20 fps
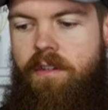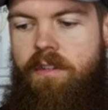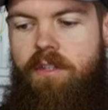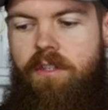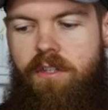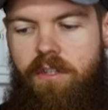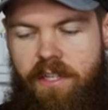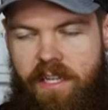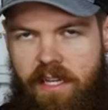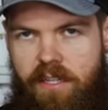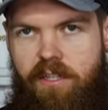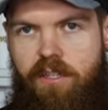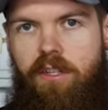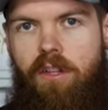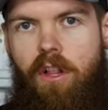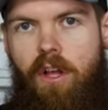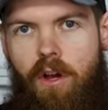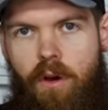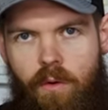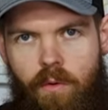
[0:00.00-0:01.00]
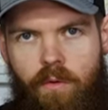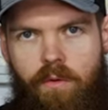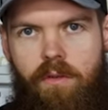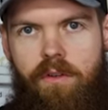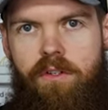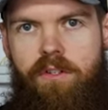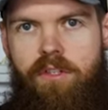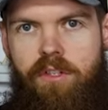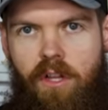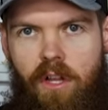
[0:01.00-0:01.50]
and get slower
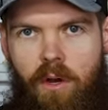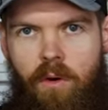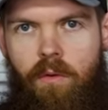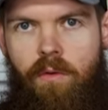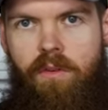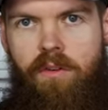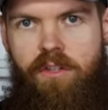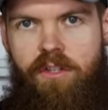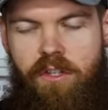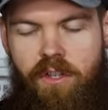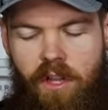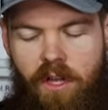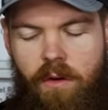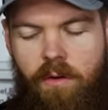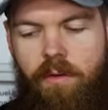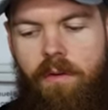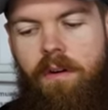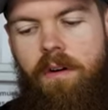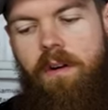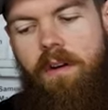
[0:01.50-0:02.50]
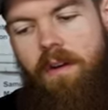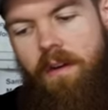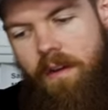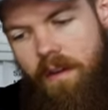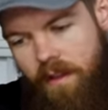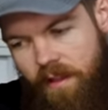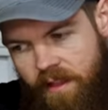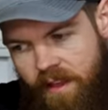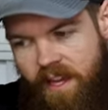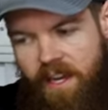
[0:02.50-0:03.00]
and slower and slower,
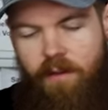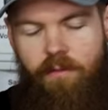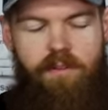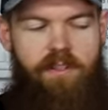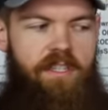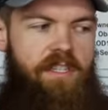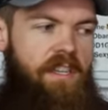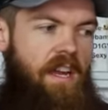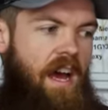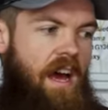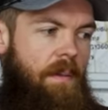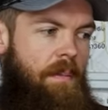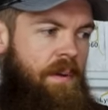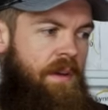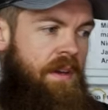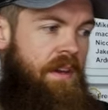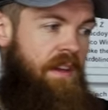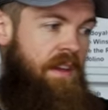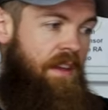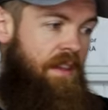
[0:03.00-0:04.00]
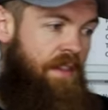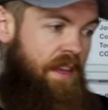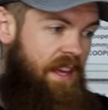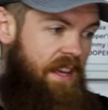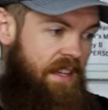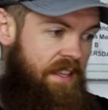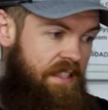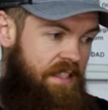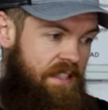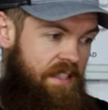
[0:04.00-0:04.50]
then it would stop.
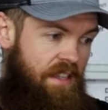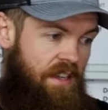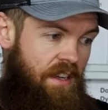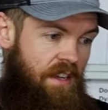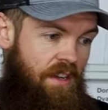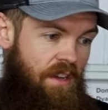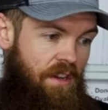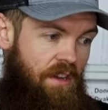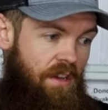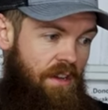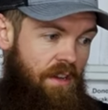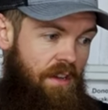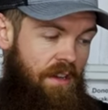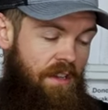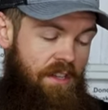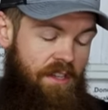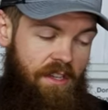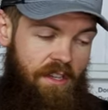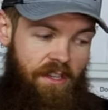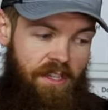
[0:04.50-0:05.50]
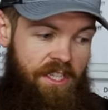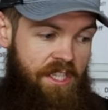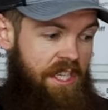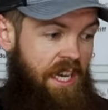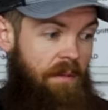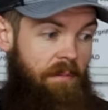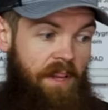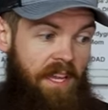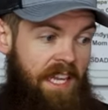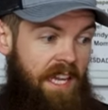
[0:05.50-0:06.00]
This
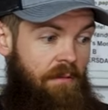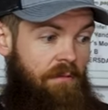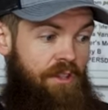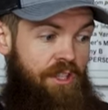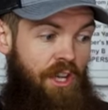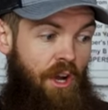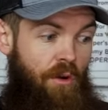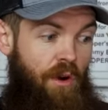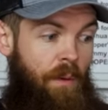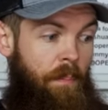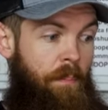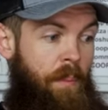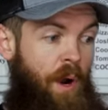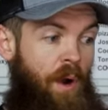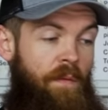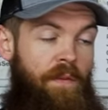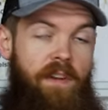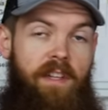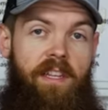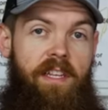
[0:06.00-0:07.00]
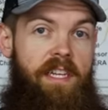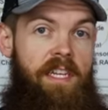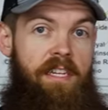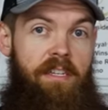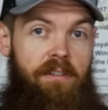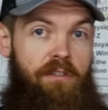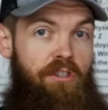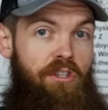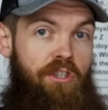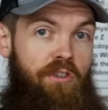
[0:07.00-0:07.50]
seemed like it was going
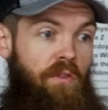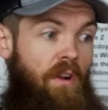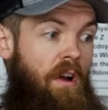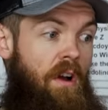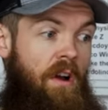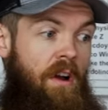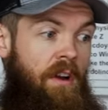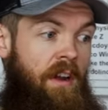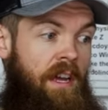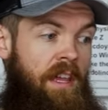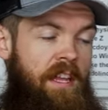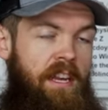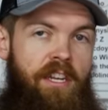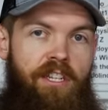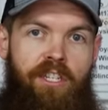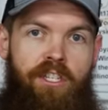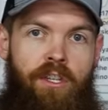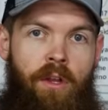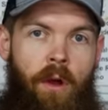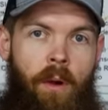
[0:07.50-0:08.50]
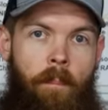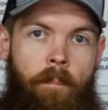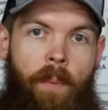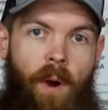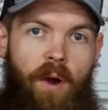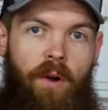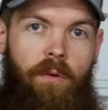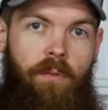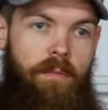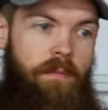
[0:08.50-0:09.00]
perfectly strong and then it just,
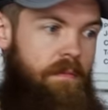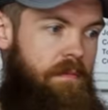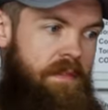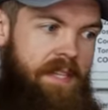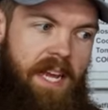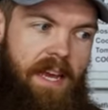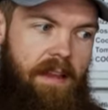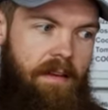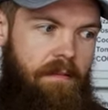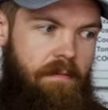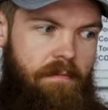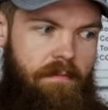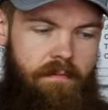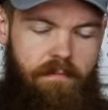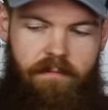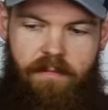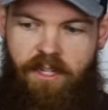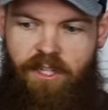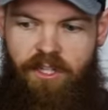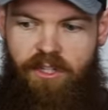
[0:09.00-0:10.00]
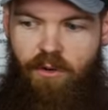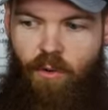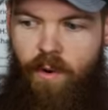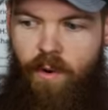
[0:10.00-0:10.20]
boom, dead, and just